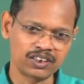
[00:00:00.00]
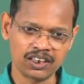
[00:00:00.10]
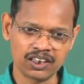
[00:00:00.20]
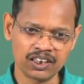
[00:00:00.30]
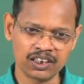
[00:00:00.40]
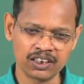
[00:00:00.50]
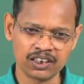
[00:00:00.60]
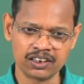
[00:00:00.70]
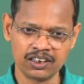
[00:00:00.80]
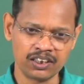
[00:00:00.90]

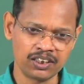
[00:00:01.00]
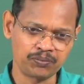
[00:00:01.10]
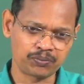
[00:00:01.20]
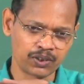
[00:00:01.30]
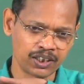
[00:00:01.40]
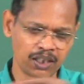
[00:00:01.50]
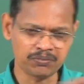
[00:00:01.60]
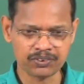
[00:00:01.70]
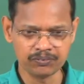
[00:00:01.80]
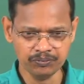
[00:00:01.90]
the protein
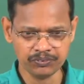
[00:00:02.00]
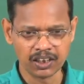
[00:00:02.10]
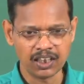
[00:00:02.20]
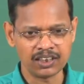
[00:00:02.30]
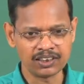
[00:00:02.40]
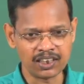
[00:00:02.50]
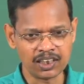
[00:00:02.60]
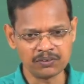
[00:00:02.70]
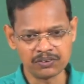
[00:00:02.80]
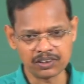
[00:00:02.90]
names and
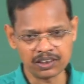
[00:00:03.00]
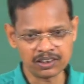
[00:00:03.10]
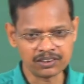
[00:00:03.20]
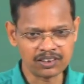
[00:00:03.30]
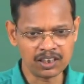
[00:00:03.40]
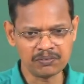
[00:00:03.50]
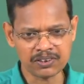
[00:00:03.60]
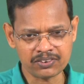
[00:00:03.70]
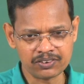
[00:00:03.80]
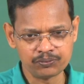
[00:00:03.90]
the
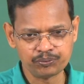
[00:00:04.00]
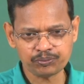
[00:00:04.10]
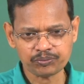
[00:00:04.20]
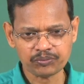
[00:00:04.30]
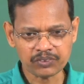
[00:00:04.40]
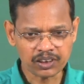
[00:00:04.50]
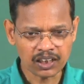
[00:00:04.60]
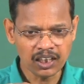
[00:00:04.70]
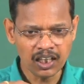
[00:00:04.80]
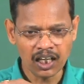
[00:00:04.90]
synonymous
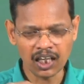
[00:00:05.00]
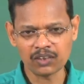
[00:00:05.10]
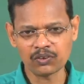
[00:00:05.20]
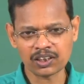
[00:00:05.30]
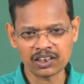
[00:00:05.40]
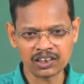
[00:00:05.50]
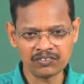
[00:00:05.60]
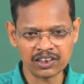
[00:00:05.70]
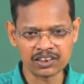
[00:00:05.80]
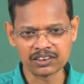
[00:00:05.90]
and what are the
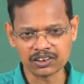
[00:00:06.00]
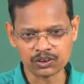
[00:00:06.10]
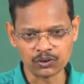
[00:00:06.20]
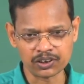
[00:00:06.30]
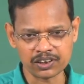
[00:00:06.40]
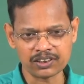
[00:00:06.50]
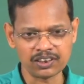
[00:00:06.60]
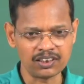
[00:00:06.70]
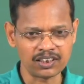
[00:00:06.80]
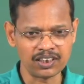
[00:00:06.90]
various sources
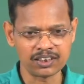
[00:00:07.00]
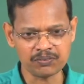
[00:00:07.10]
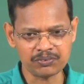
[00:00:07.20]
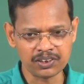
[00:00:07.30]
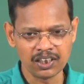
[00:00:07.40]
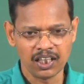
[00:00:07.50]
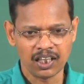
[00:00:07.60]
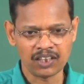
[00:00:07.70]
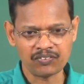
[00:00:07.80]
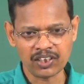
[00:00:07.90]
and organisms,
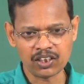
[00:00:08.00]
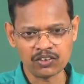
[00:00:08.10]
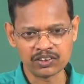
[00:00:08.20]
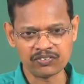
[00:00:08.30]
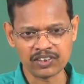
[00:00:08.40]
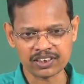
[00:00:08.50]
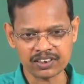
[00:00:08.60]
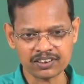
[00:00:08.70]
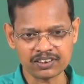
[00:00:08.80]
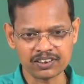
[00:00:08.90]
and finally go with the
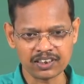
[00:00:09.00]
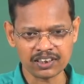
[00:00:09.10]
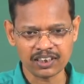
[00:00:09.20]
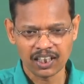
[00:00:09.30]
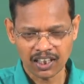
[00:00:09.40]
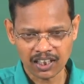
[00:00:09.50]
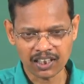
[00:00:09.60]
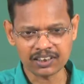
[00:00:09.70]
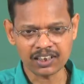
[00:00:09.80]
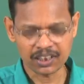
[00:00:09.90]
functions, right,
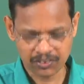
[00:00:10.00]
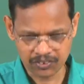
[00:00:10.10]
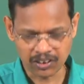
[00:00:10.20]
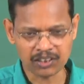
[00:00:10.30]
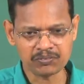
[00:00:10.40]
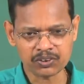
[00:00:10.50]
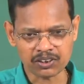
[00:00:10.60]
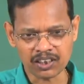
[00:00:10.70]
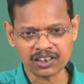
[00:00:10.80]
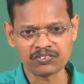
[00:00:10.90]
and they give almost
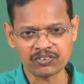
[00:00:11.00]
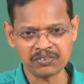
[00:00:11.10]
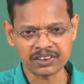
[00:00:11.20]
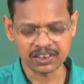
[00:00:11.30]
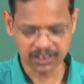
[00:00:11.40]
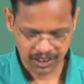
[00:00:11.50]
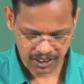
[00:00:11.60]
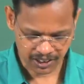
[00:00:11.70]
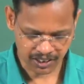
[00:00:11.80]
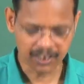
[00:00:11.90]
all the information
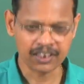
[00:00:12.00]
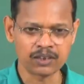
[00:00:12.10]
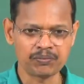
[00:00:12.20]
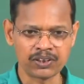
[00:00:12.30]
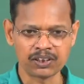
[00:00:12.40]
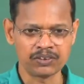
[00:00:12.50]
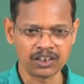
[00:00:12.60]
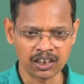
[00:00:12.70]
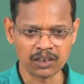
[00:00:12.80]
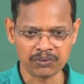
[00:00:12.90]
regarding a
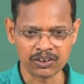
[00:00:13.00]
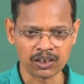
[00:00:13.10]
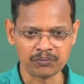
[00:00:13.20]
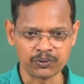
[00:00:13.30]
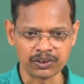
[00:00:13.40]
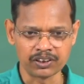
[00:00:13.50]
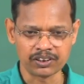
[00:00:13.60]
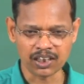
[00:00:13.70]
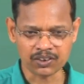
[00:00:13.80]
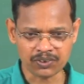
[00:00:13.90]
particular protein,
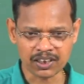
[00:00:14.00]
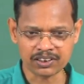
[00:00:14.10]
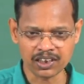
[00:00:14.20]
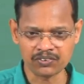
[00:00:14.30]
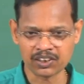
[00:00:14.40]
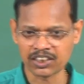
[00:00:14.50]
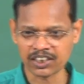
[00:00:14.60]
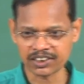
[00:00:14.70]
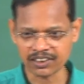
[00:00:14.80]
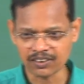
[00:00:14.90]
as well as they give the
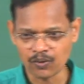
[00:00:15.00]
literature